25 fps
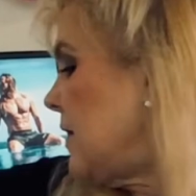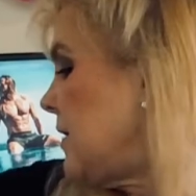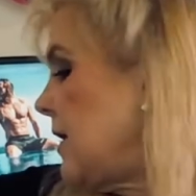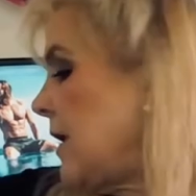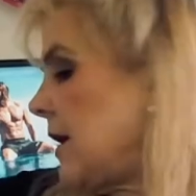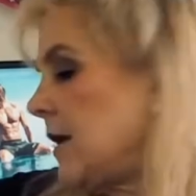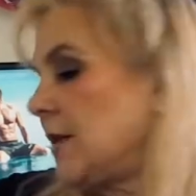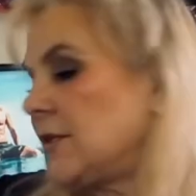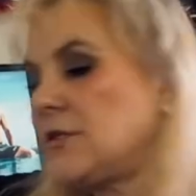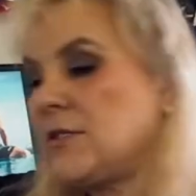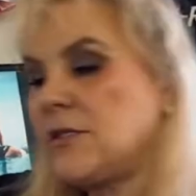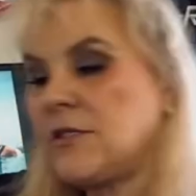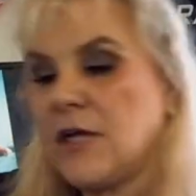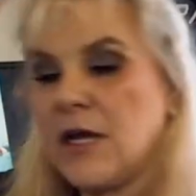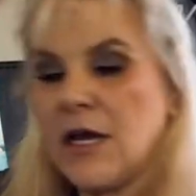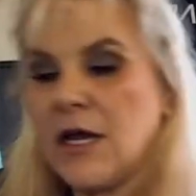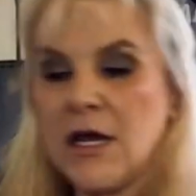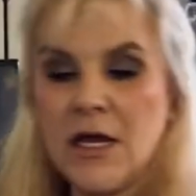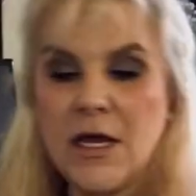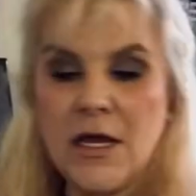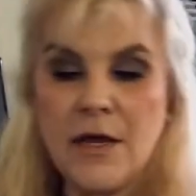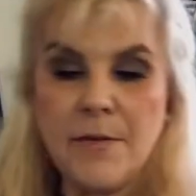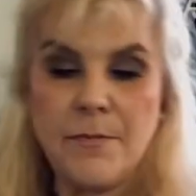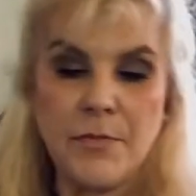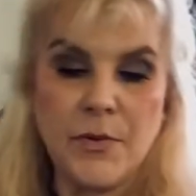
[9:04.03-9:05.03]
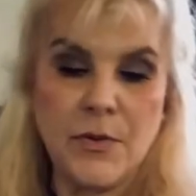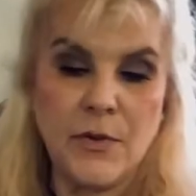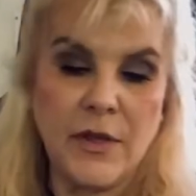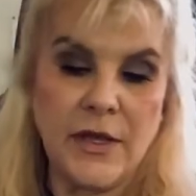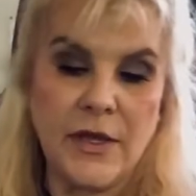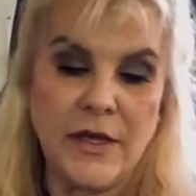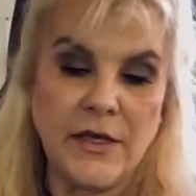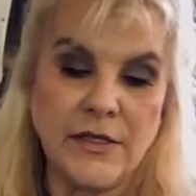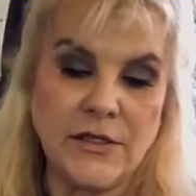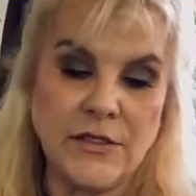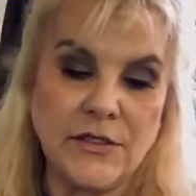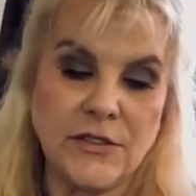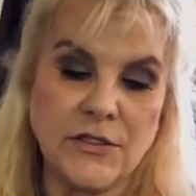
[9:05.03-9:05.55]
next up
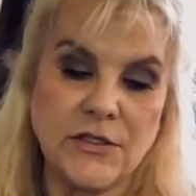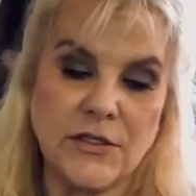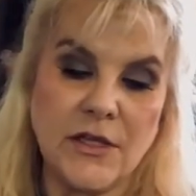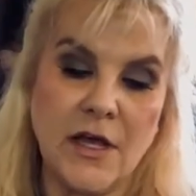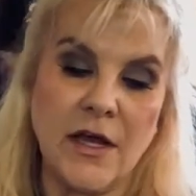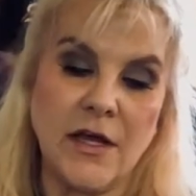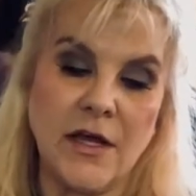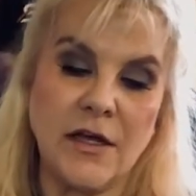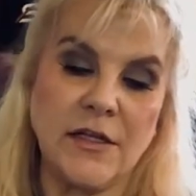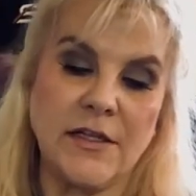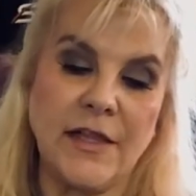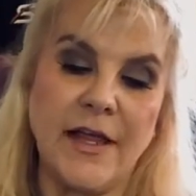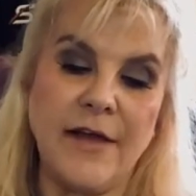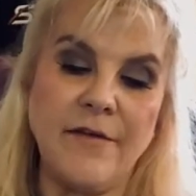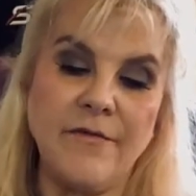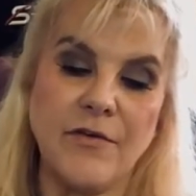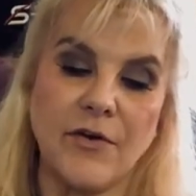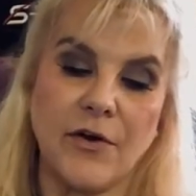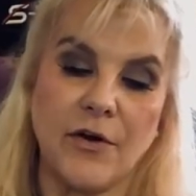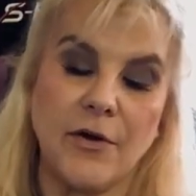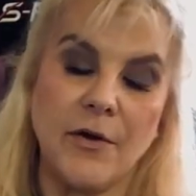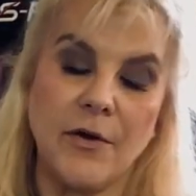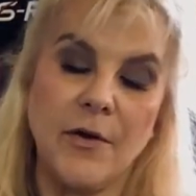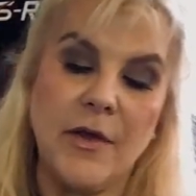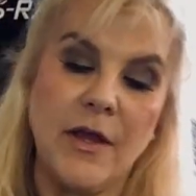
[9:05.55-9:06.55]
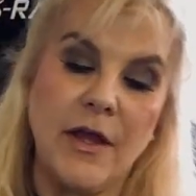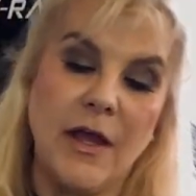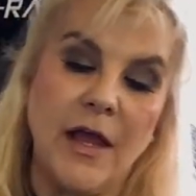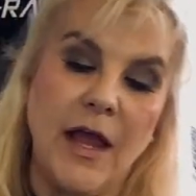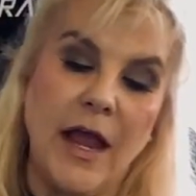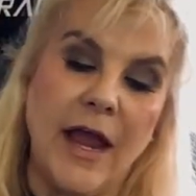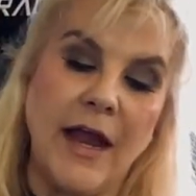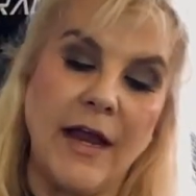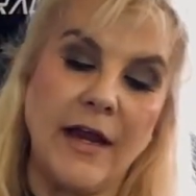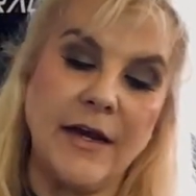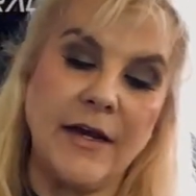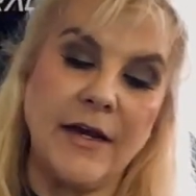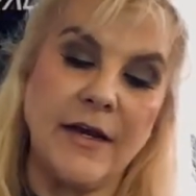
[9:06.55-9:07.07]
is Clever,
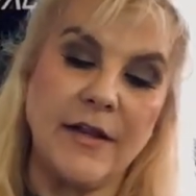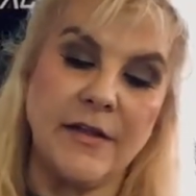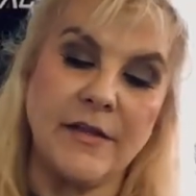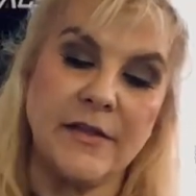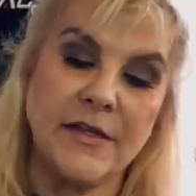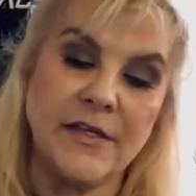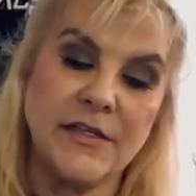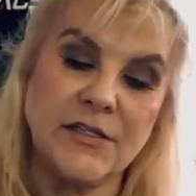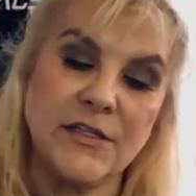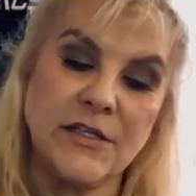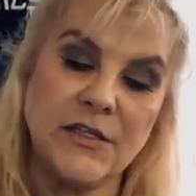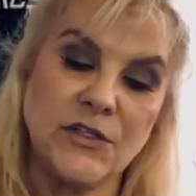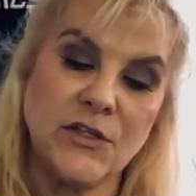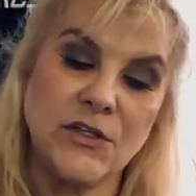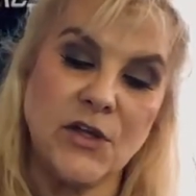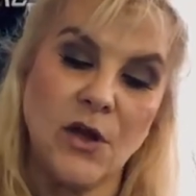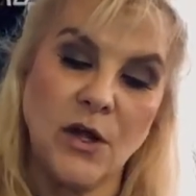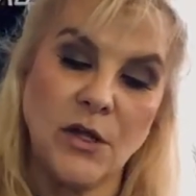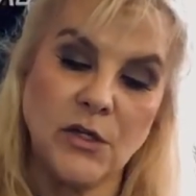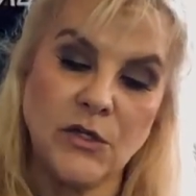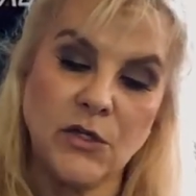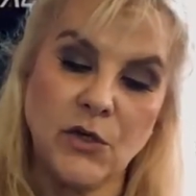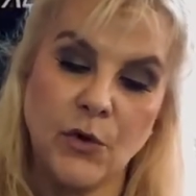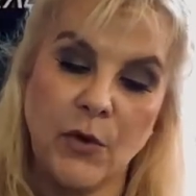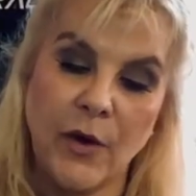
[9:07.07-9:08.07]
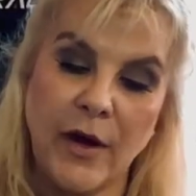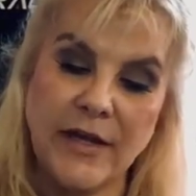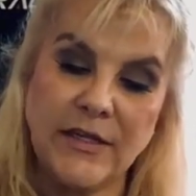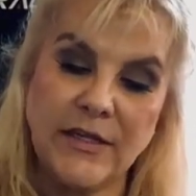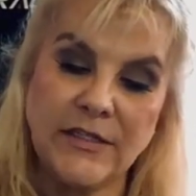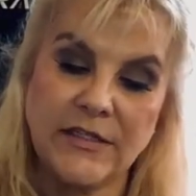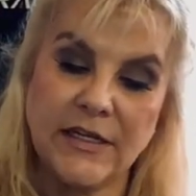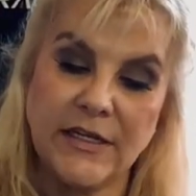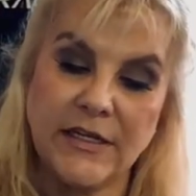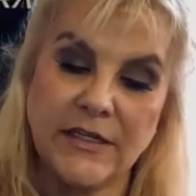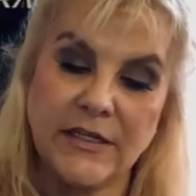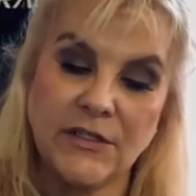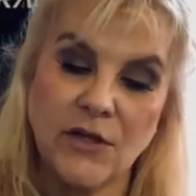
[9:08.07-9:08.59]
and this is called
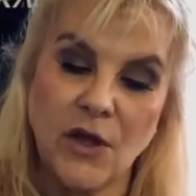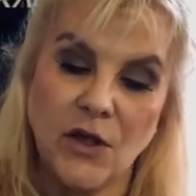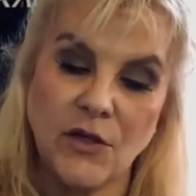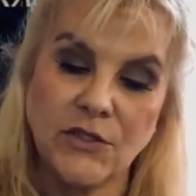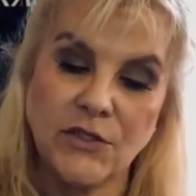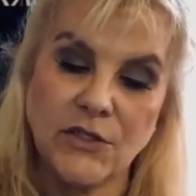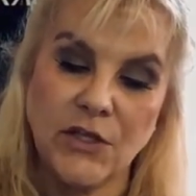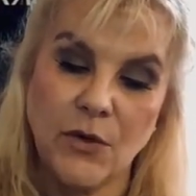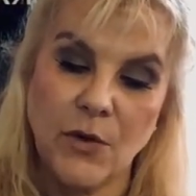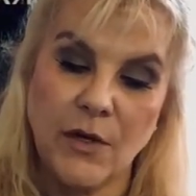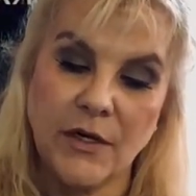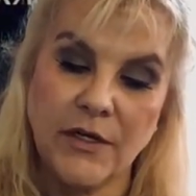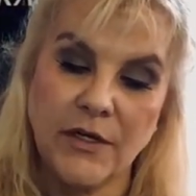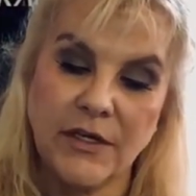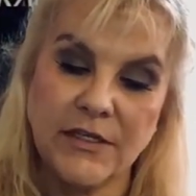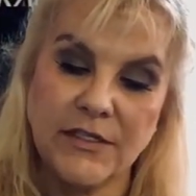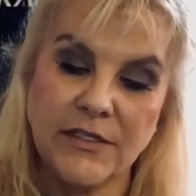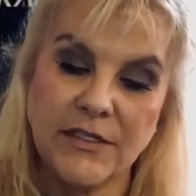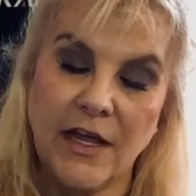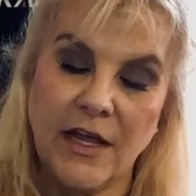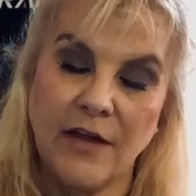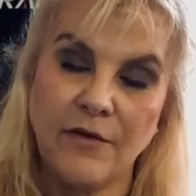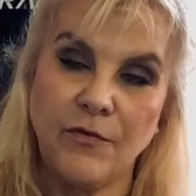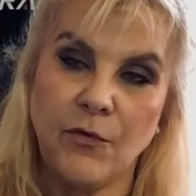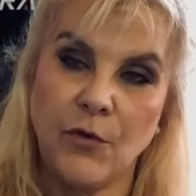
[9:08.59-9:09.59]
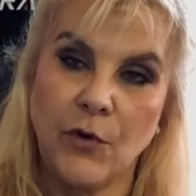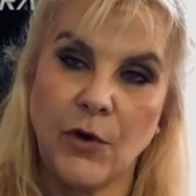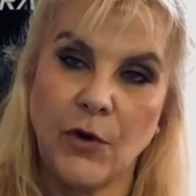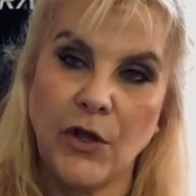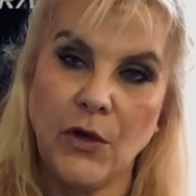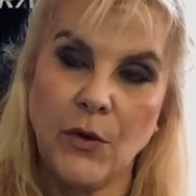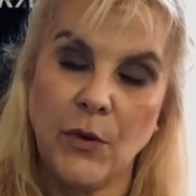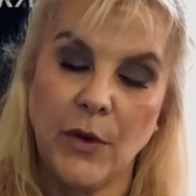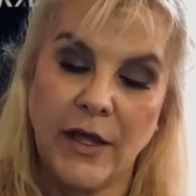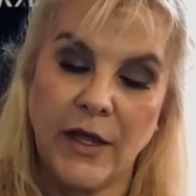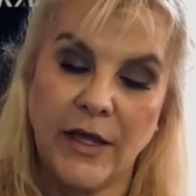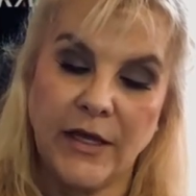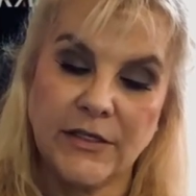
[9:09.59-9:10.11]
Crazy. It's also on cassette for
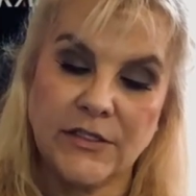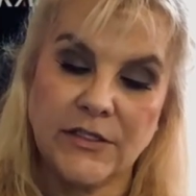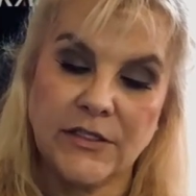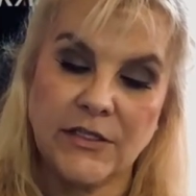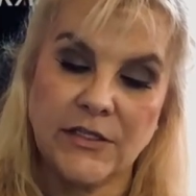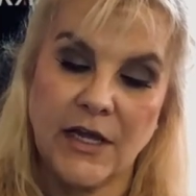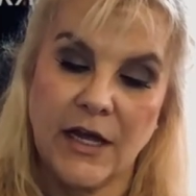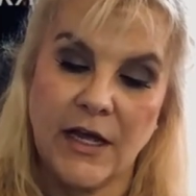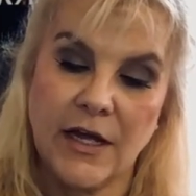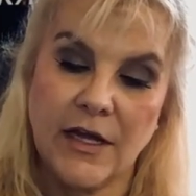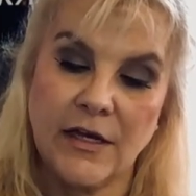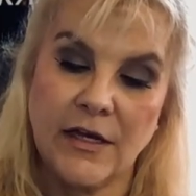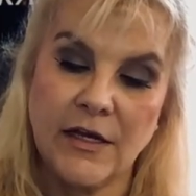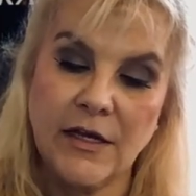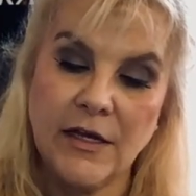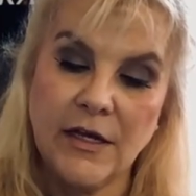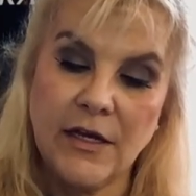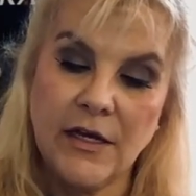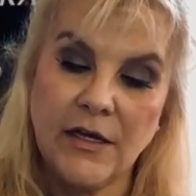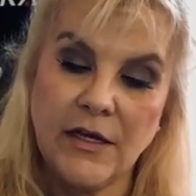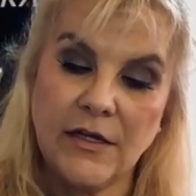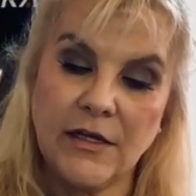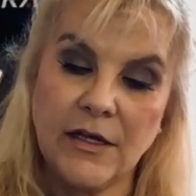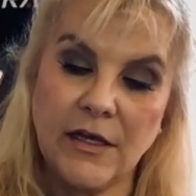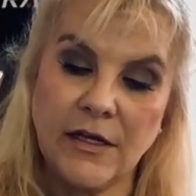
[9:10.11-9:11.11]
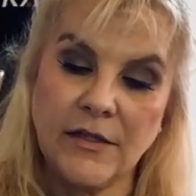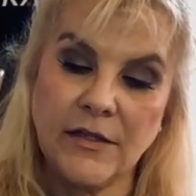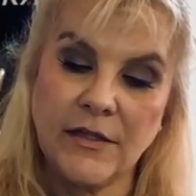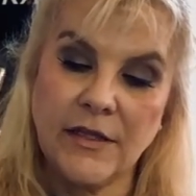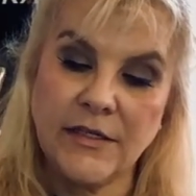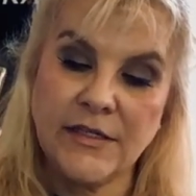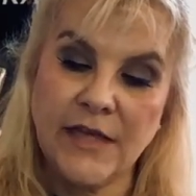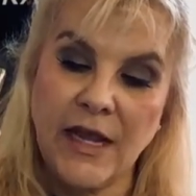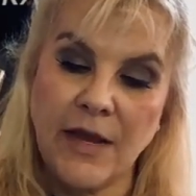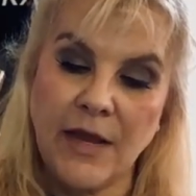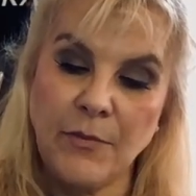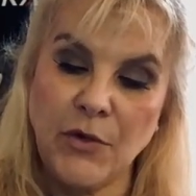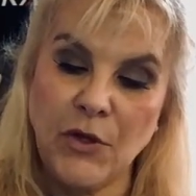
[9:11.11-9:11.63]
you. It's the
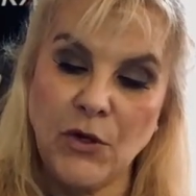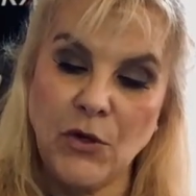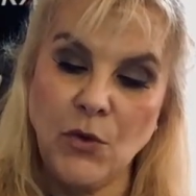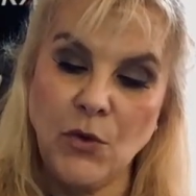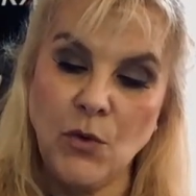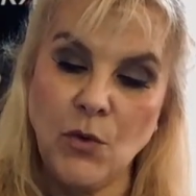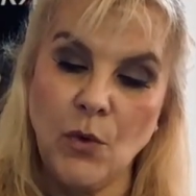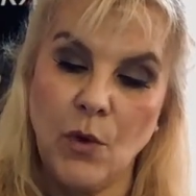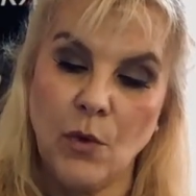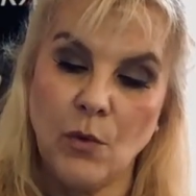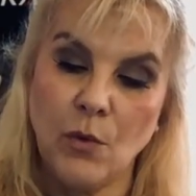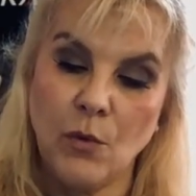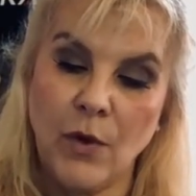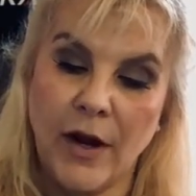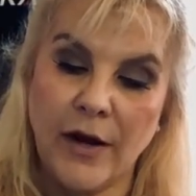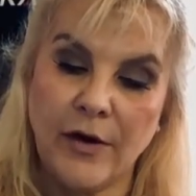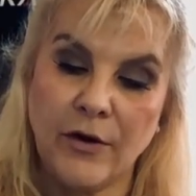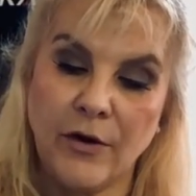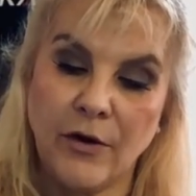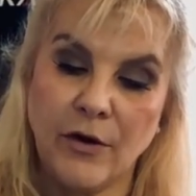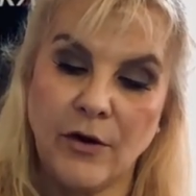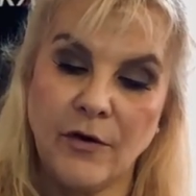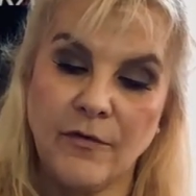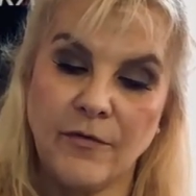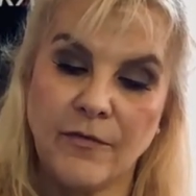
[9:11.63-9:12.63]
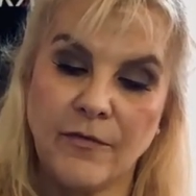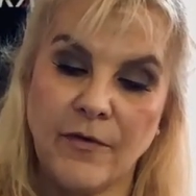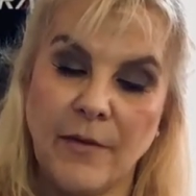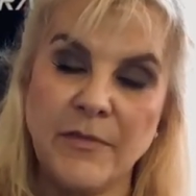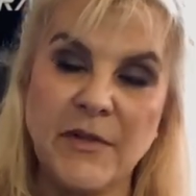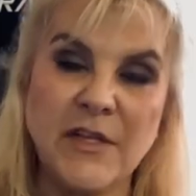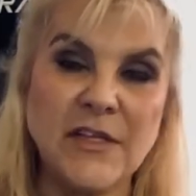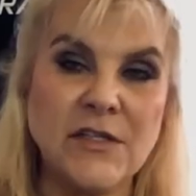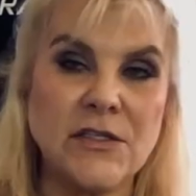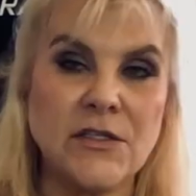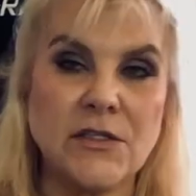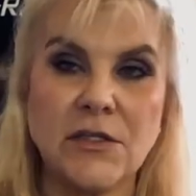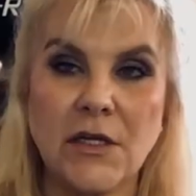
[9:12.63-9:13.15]
debut record from
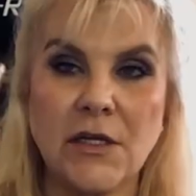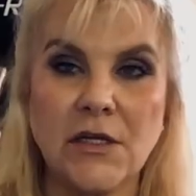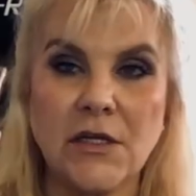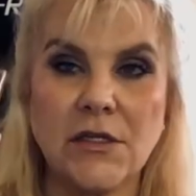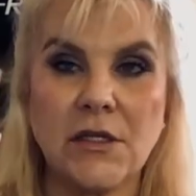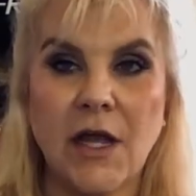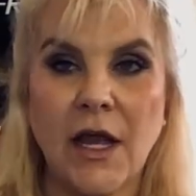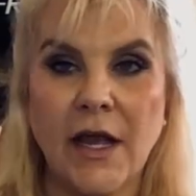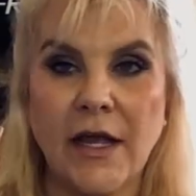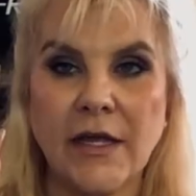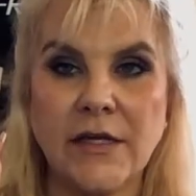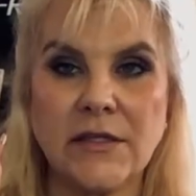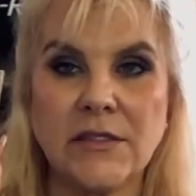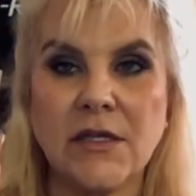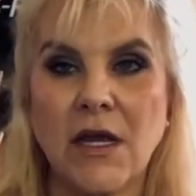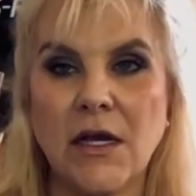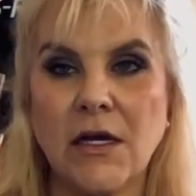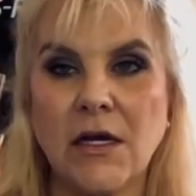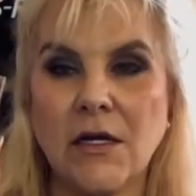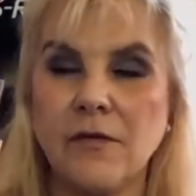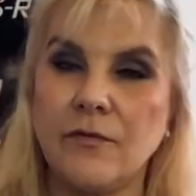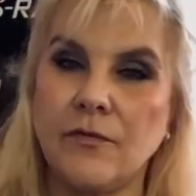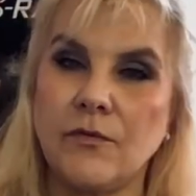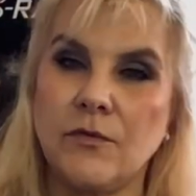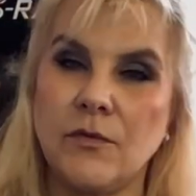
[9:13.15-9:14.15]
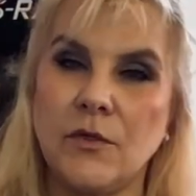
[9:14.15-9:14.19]
this guy is kind of